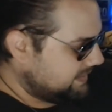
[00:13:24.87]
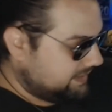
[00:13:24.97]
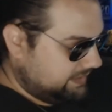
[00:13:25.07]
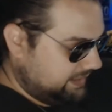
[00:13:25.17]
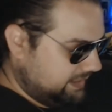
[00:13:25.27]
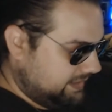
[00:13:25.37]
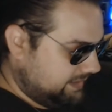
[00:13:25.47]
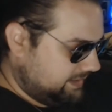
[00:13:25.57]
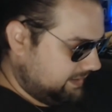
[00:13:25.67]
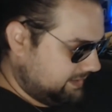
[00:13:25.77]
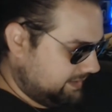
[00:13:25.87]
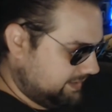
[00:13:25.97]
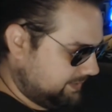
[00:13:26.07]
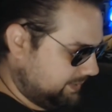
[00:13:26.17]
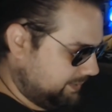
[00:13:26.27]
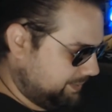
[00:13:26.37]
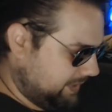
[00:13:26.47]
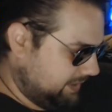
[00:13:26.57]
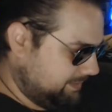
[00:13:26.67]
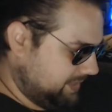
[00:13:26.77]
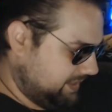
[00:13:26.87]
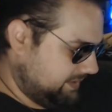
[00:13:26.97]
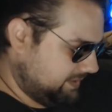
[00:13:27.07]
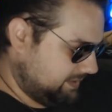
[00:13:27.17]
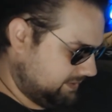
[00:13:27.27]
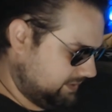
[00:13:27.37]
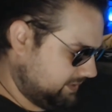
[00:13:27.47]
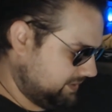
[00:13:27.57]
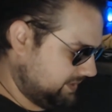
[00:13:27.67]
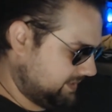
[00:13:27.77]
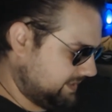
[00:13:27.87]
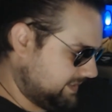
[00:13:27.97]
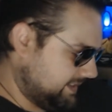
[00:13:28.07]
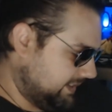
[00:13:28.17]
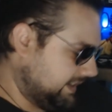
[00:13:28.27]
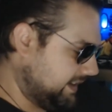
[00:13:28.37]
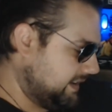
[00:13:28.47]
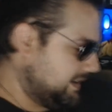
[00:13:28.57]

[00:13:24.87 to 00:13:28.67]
and I think this one will probably be just as silly.